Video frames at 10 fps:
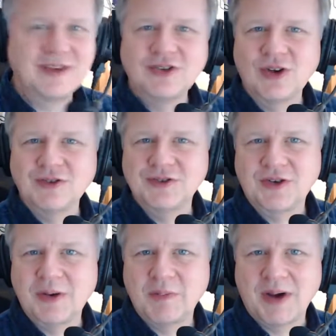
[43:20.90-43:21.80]
shows are
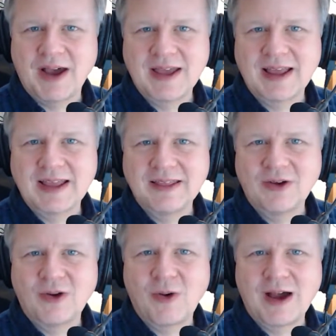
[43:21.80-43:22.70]
going to buy it, and
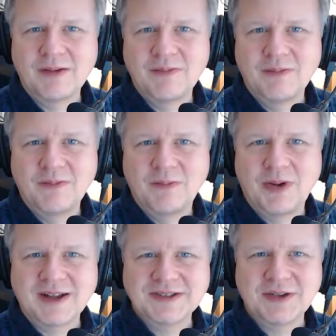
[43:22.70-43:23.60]
they'll go out and
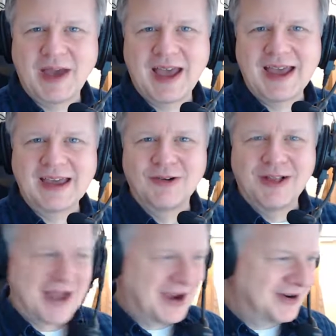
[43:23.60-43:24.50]
buy some
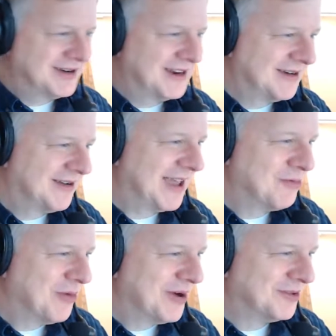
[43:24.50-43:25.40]
angle iron
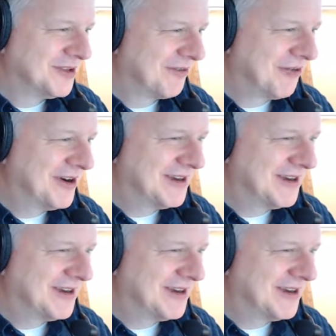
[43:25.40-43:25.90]
and weld a front